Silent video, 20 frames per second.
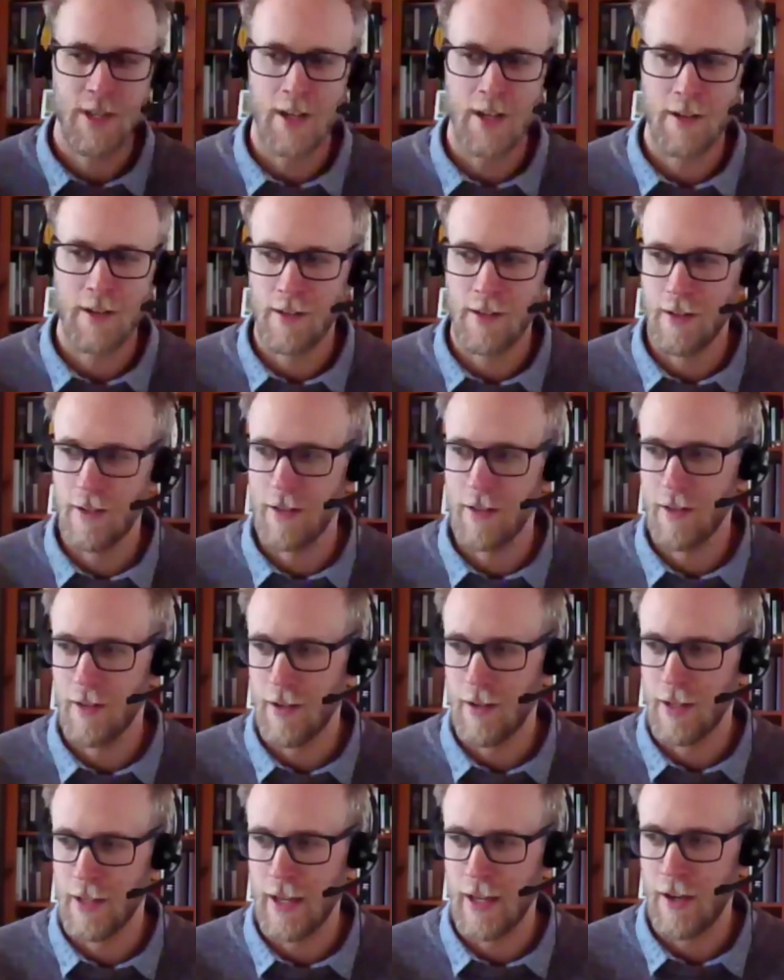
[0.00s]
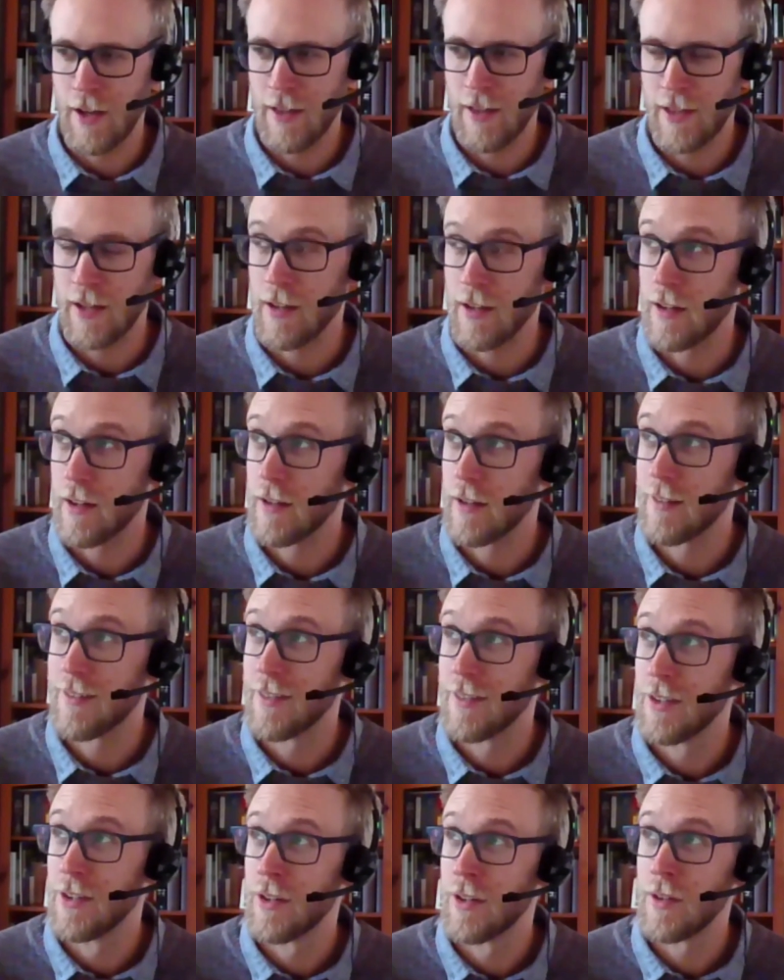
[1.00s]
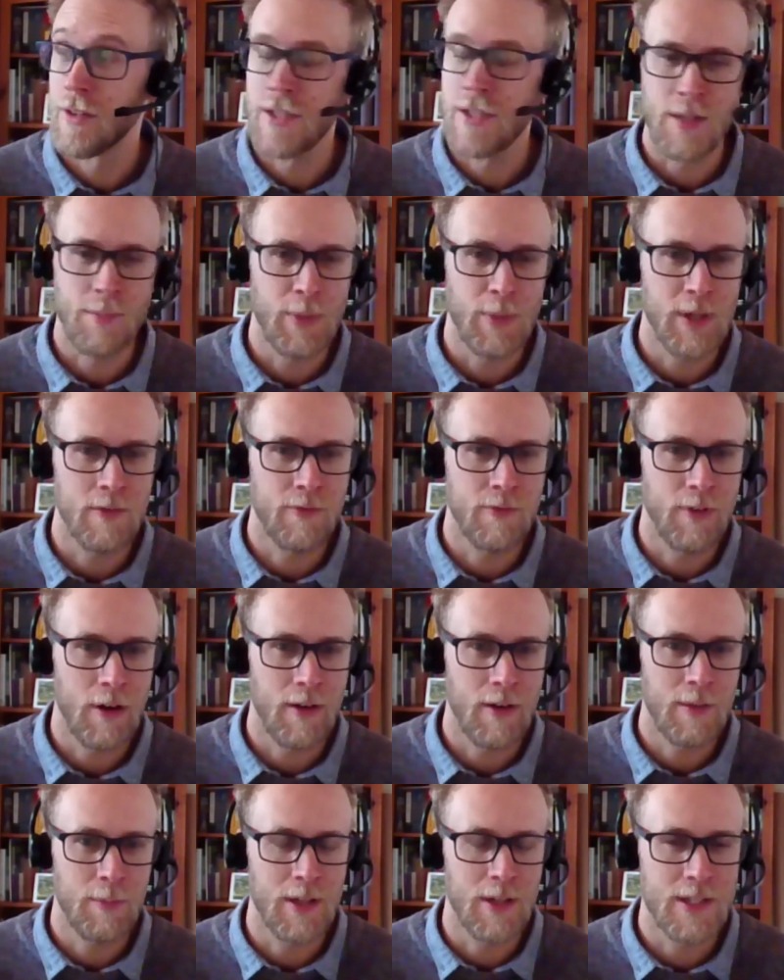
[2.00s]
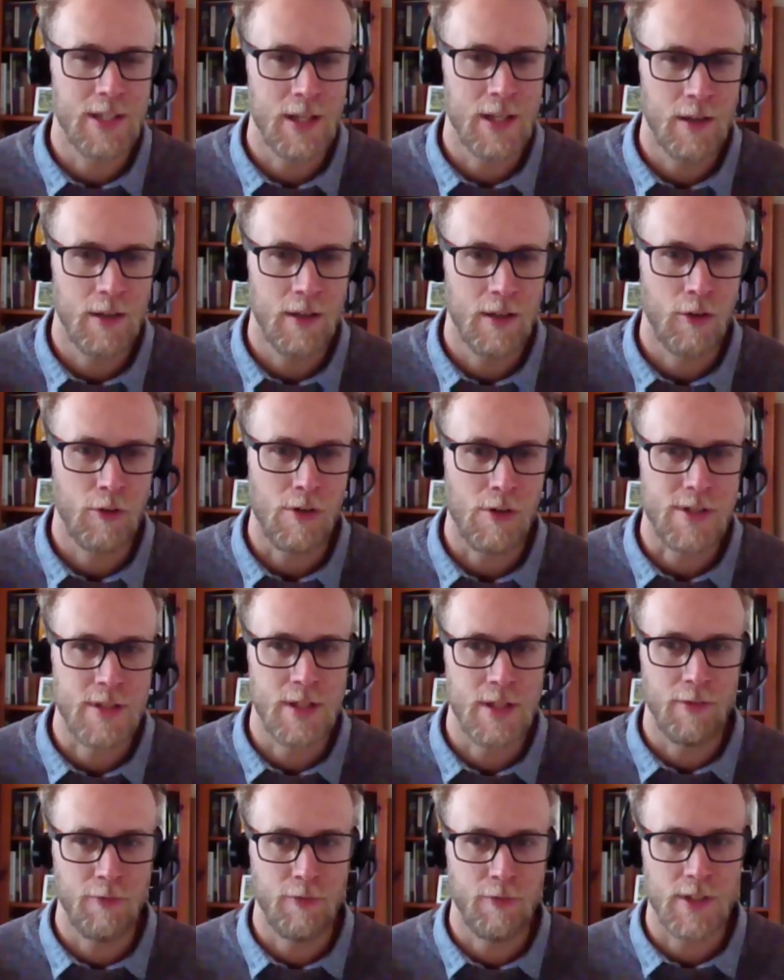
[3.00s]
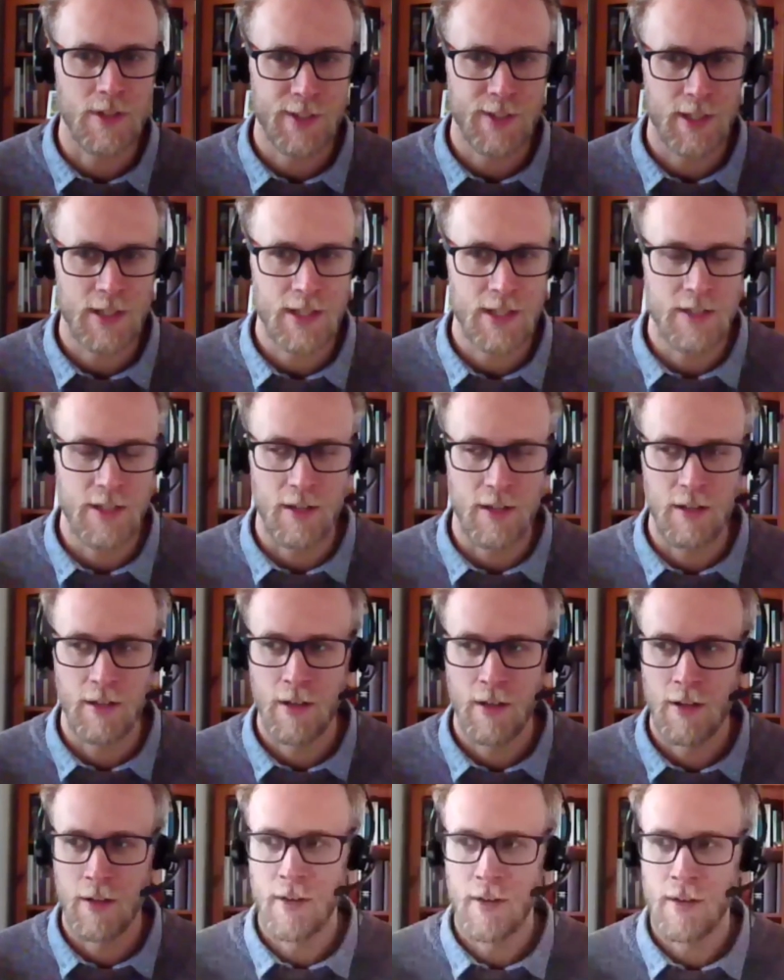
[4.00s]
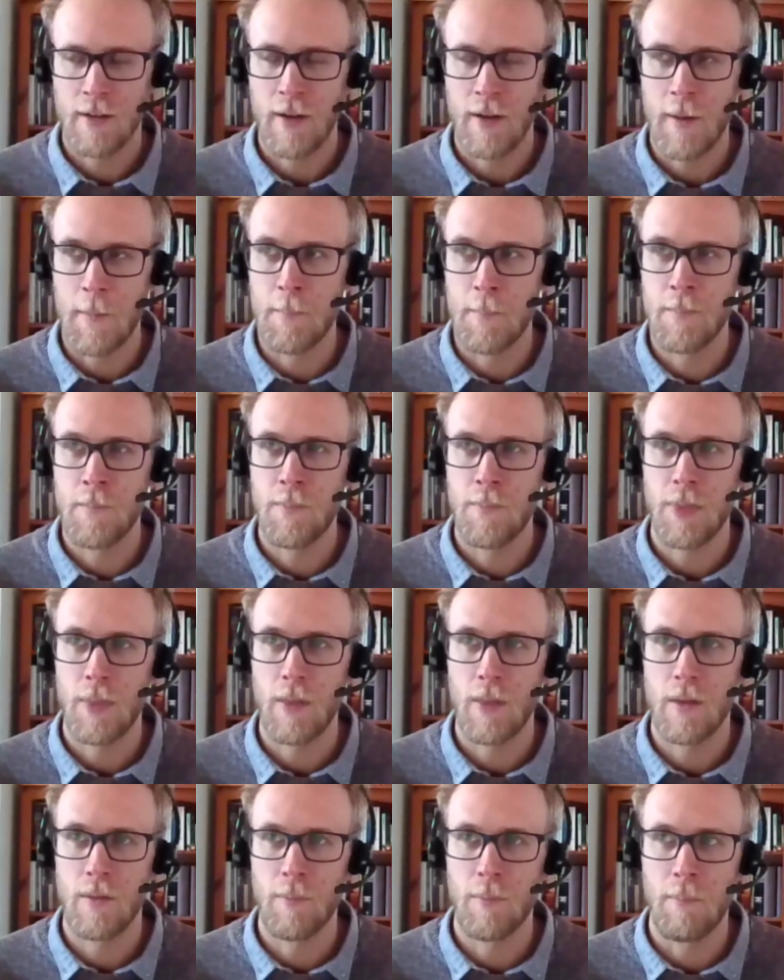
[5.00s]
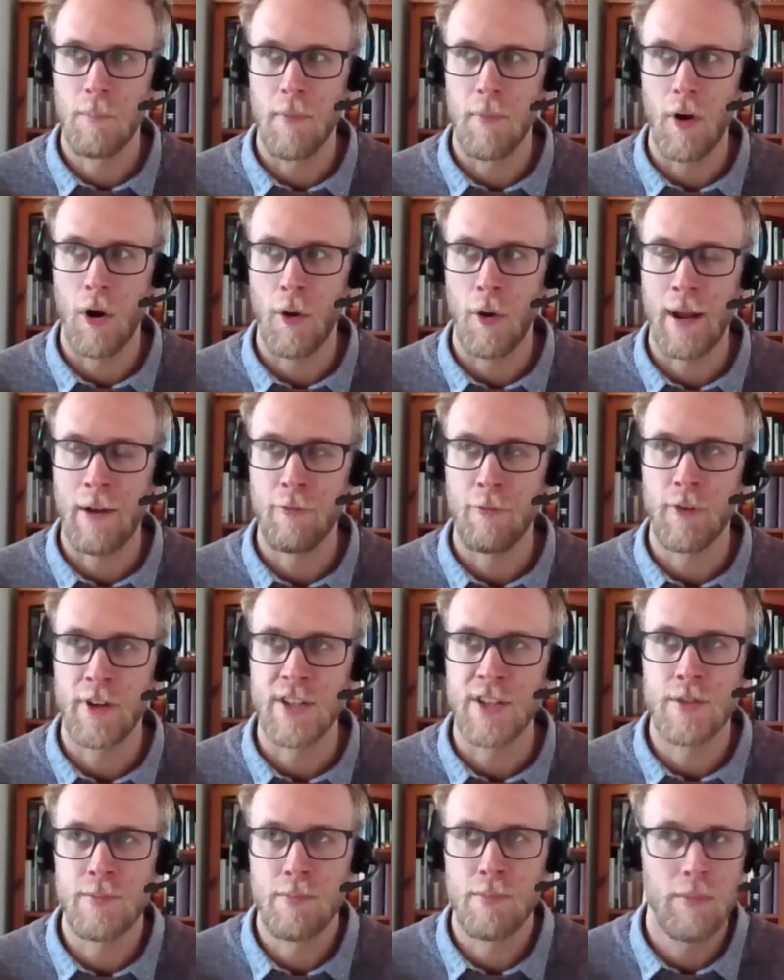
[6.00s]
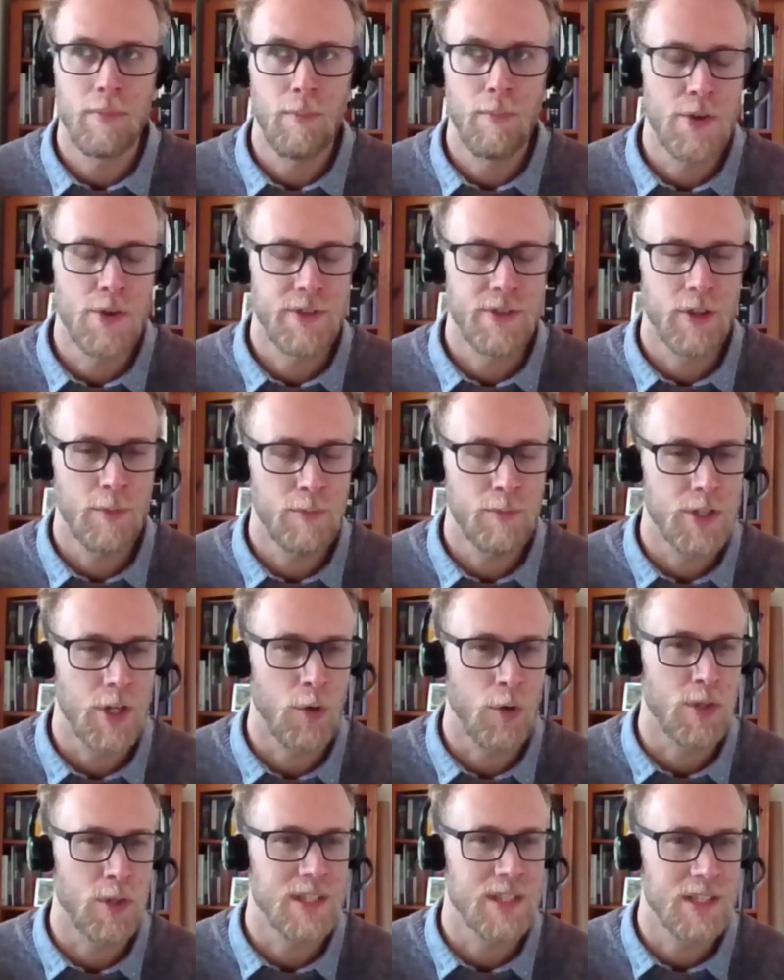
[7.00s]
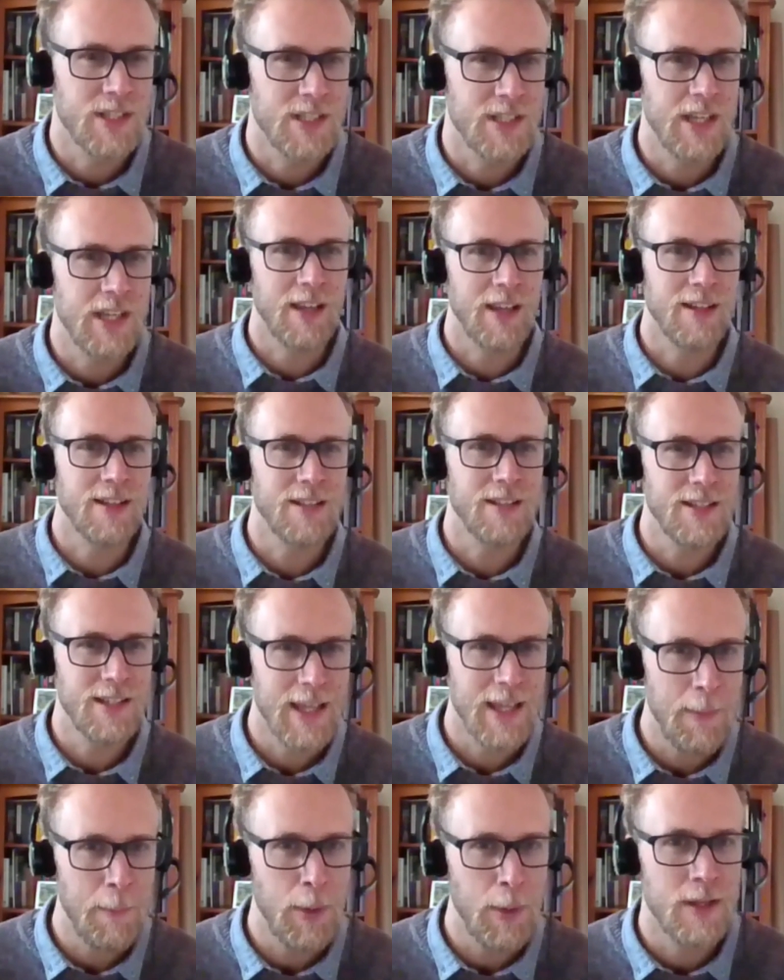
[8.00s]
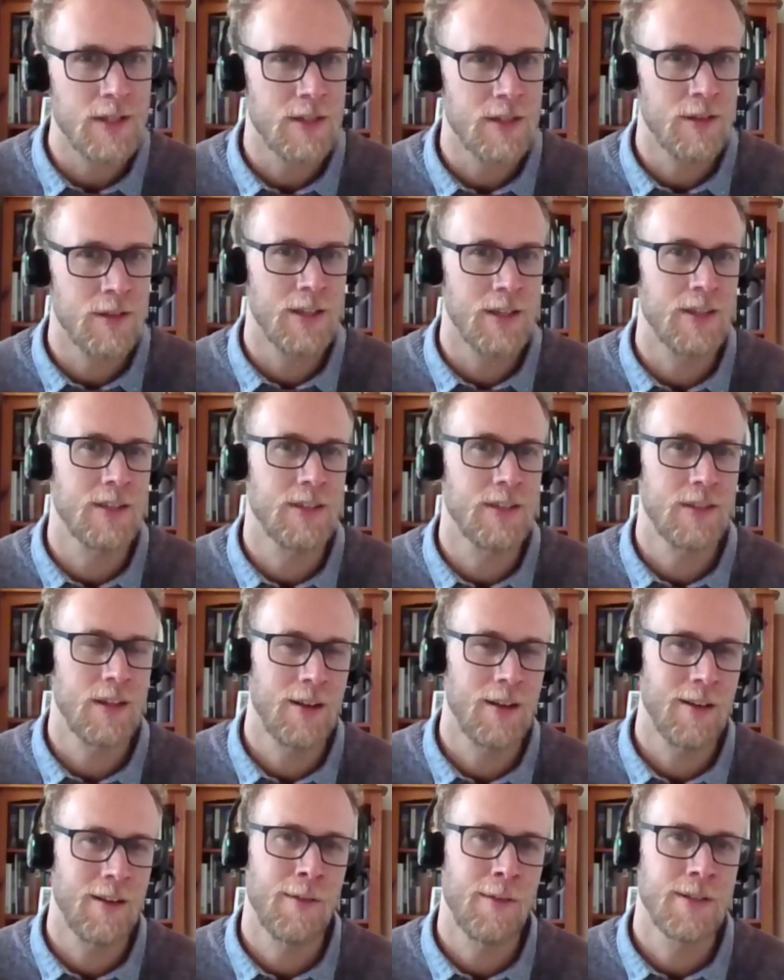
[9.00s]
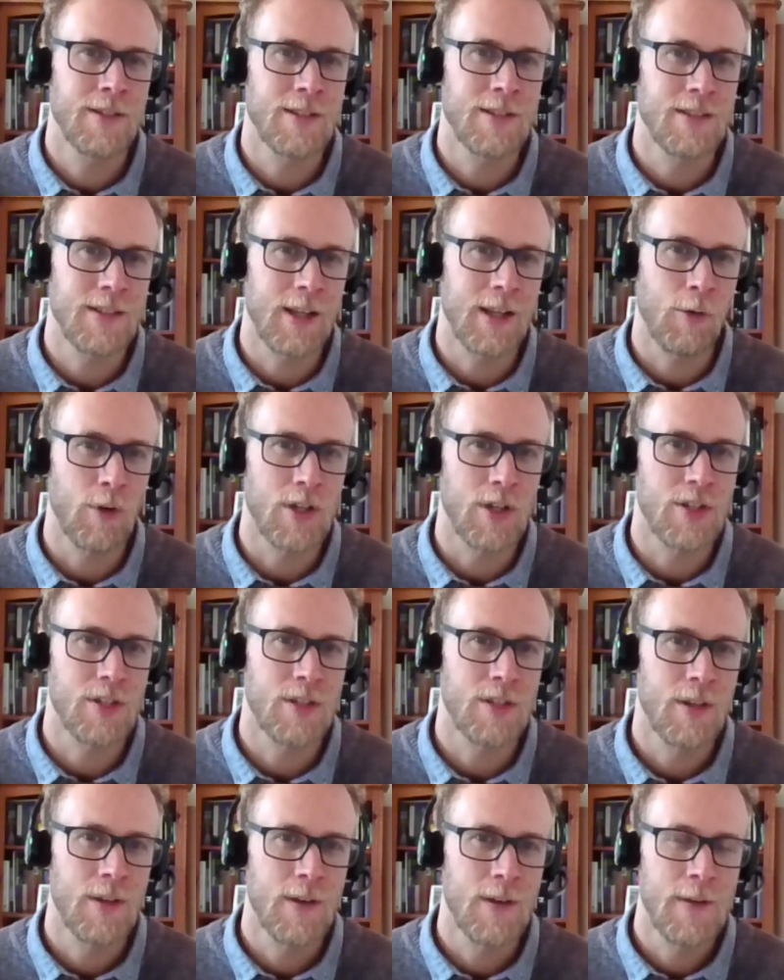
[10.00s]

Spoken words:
yeah. Again, I think there's a bit of variability across the different studies, and on average, most of them don't dig deep into this distinguishing